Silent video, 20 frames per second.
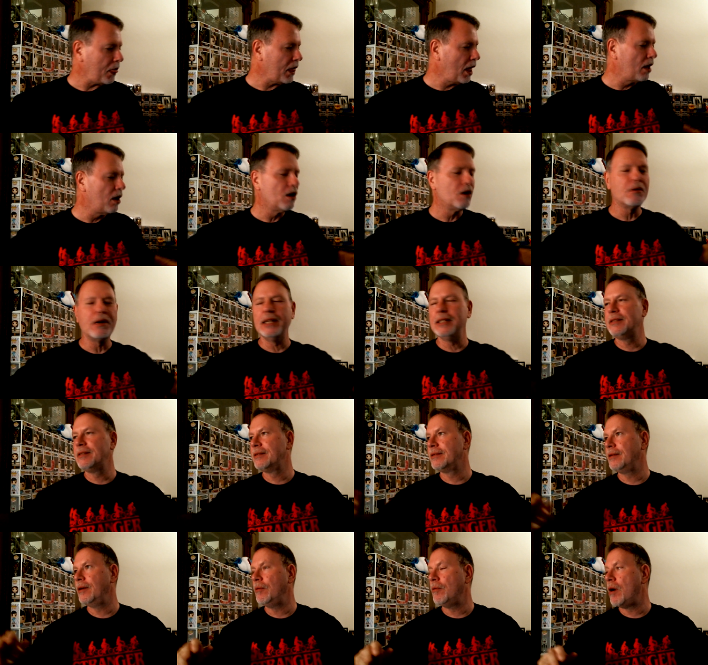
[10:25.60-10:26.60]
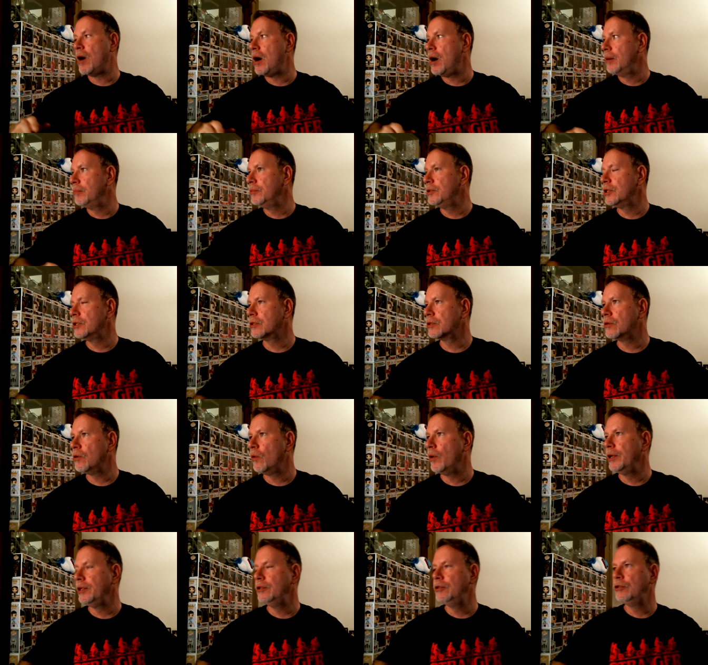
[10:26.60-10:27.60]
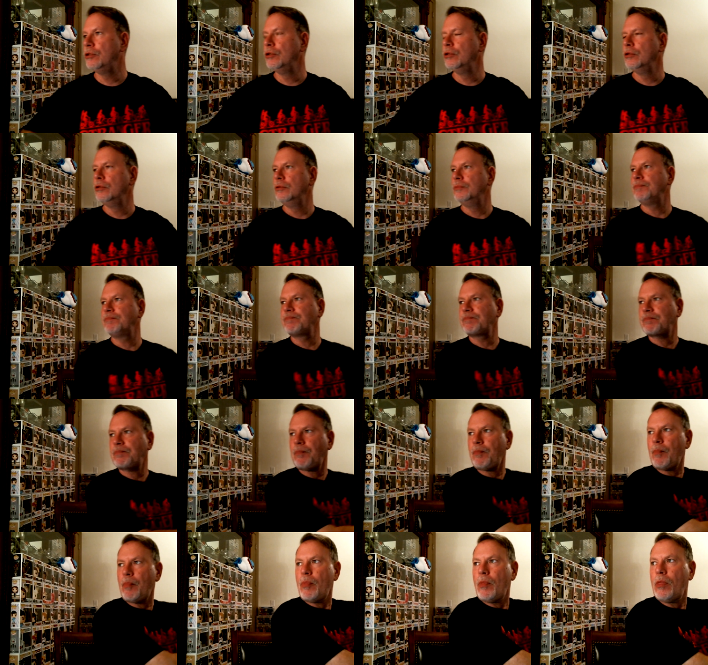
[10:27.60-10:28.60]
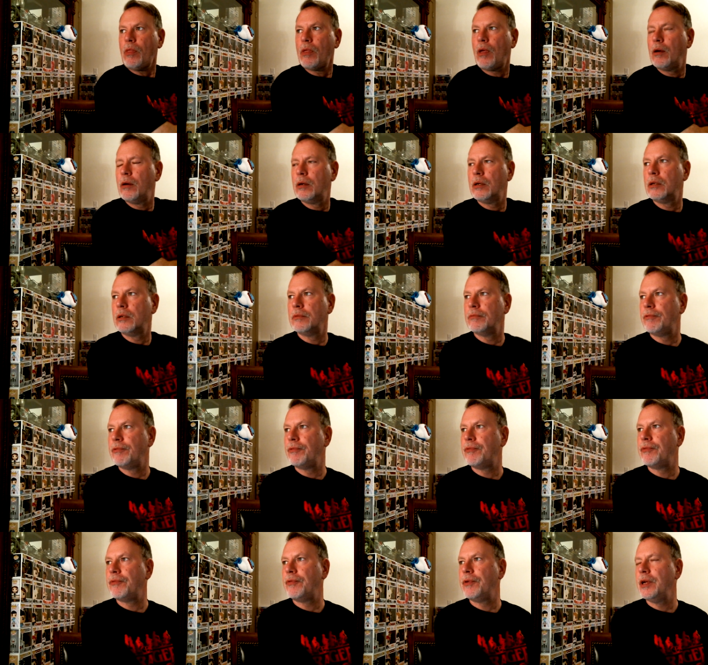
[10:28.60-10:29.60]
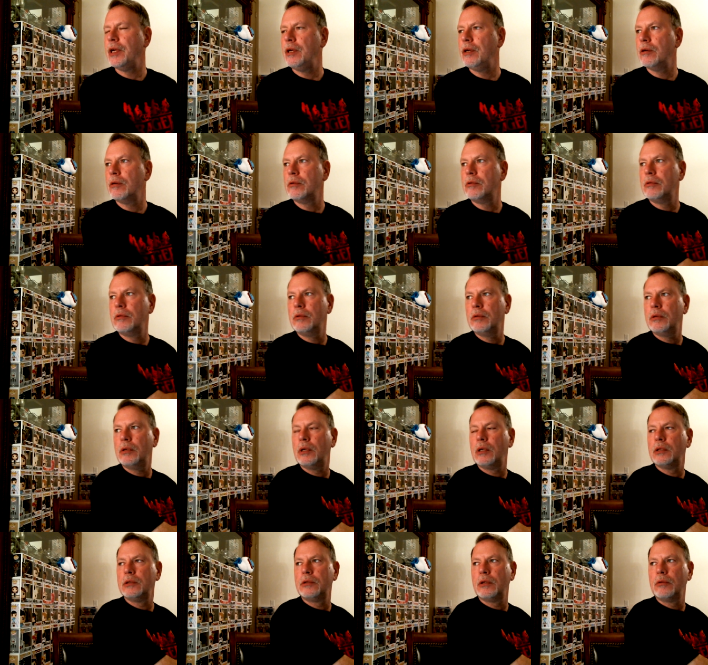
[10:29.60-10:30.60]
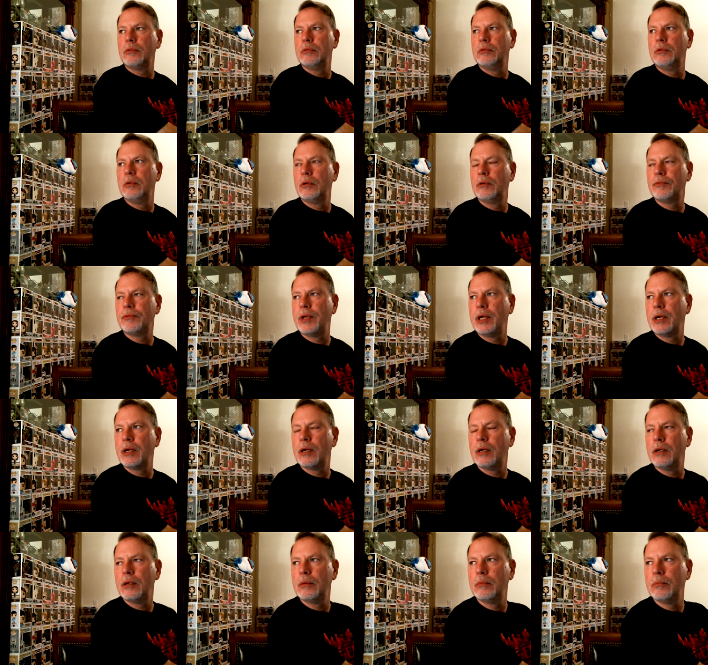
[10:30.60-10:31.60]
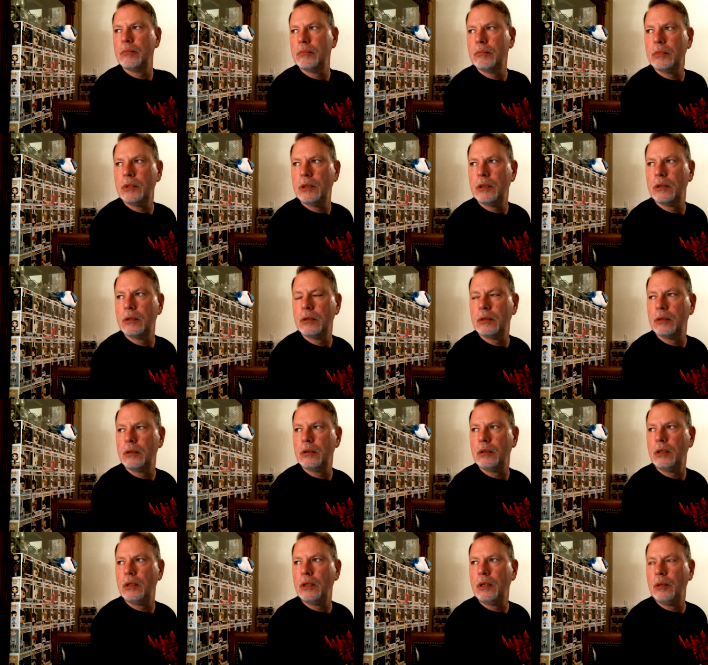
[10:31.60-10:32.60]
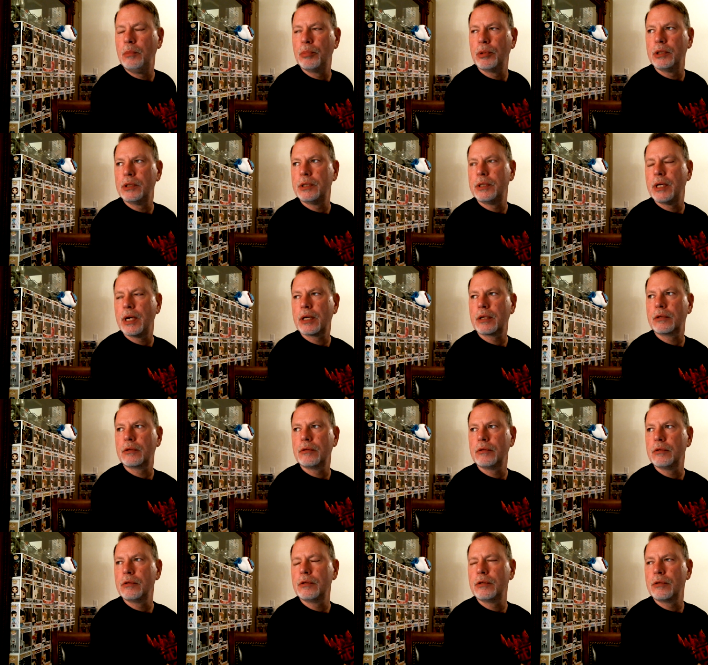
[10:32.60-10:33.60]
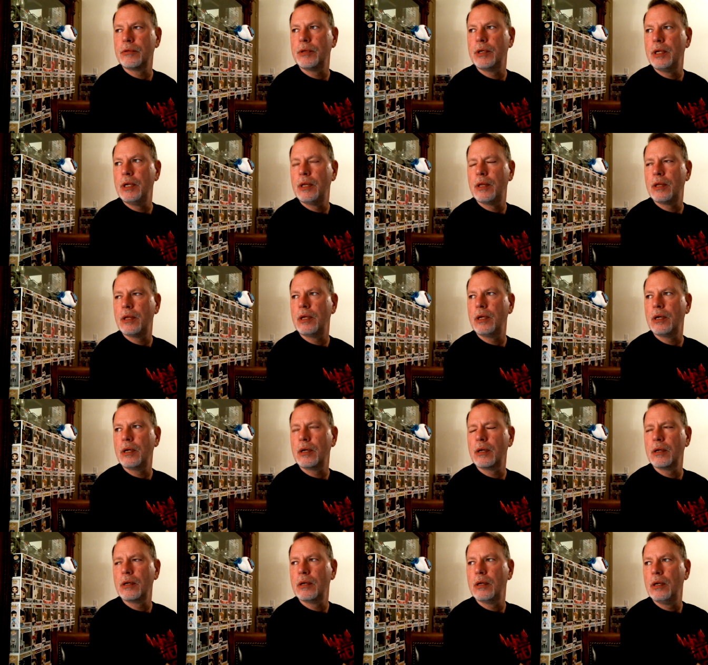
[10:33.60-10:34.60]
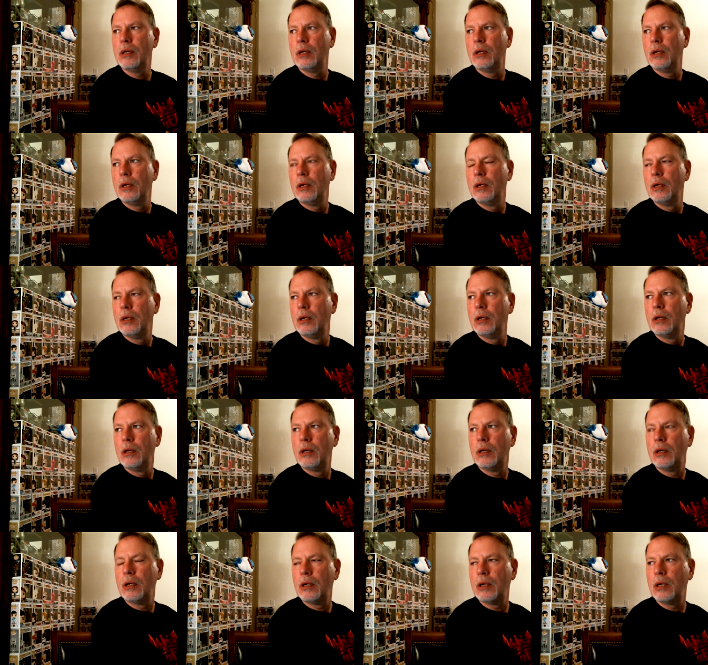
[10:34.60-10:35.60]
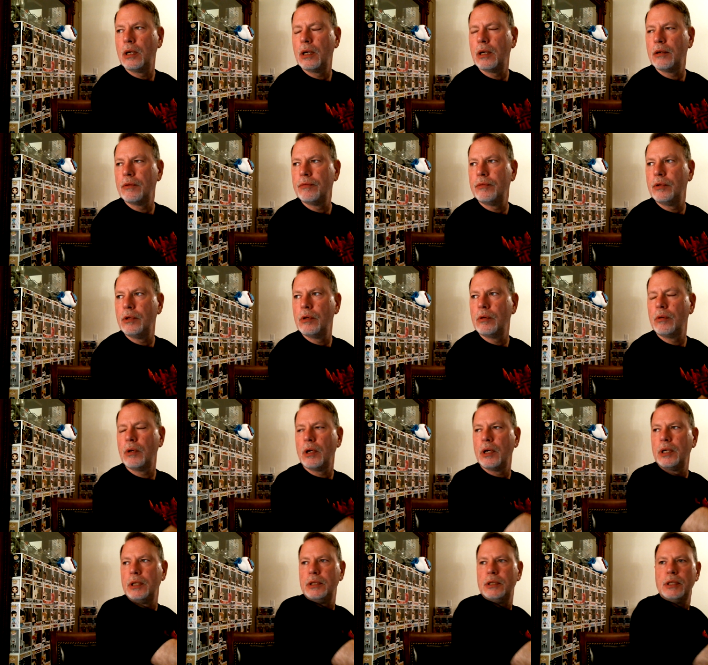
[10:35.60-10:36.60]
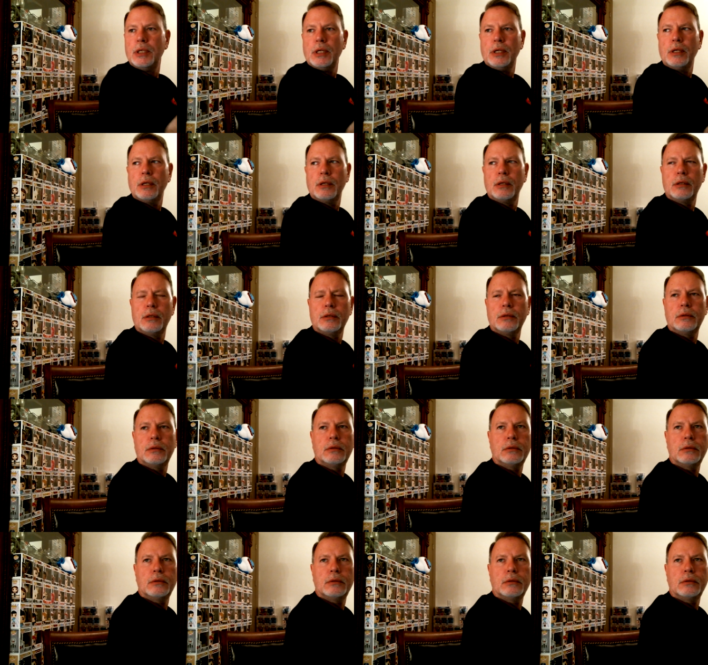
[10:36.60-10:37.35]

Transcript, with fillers: All right, so I'm just going to. Um, feel. I don't know if they come in any protectors or anything. I have no idea.